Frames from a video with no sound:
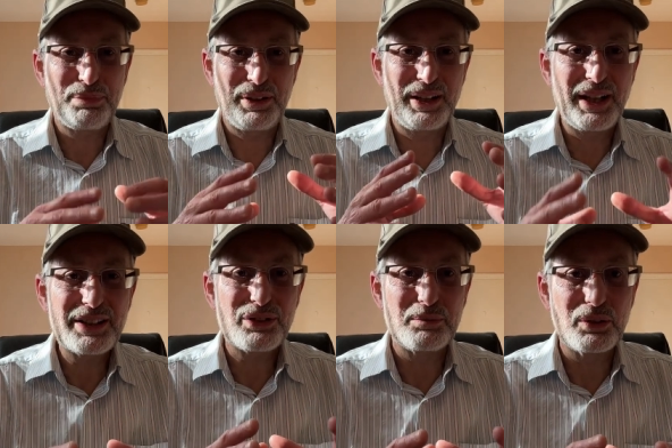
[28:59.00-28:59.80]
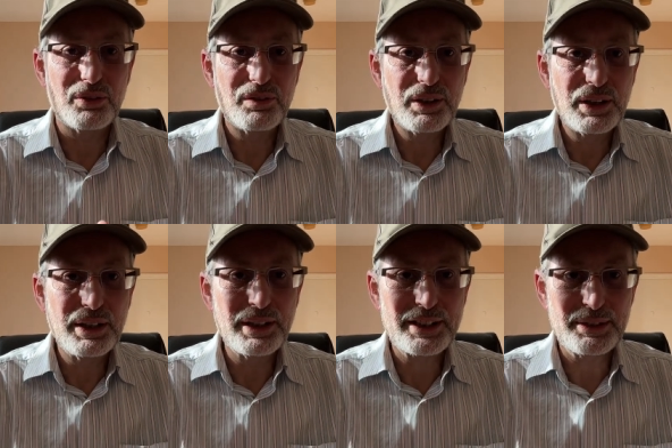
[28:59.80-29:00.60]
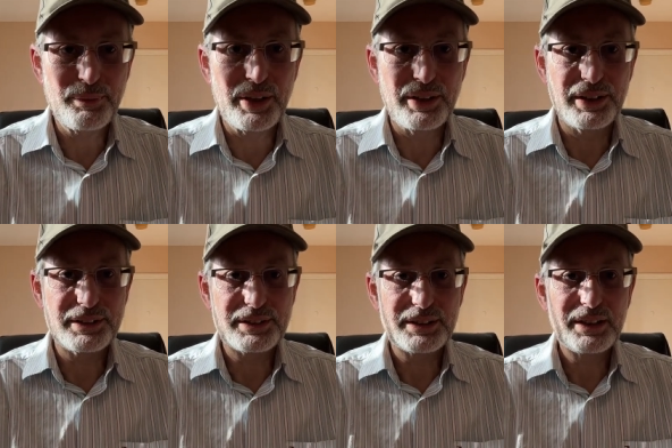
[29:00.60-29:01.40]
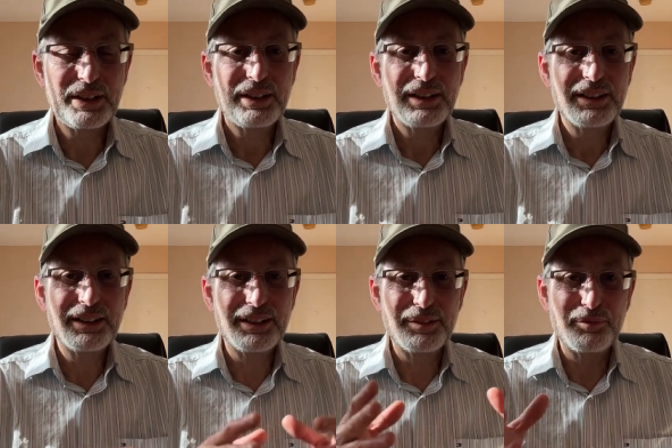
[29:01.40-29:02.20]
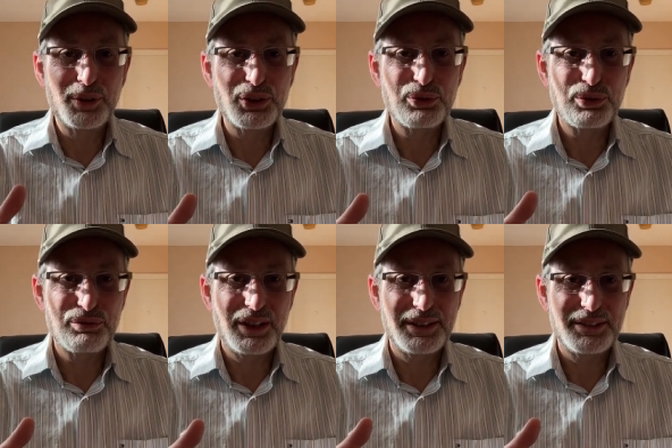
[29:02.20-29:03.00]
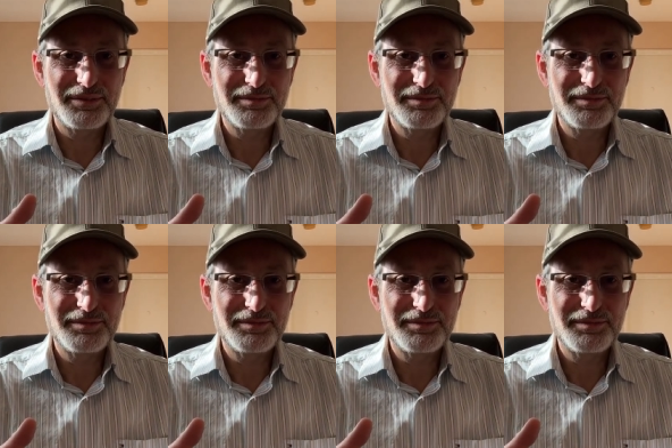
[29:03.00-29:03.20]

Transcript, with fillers: pleasurable experience um, when you do it right.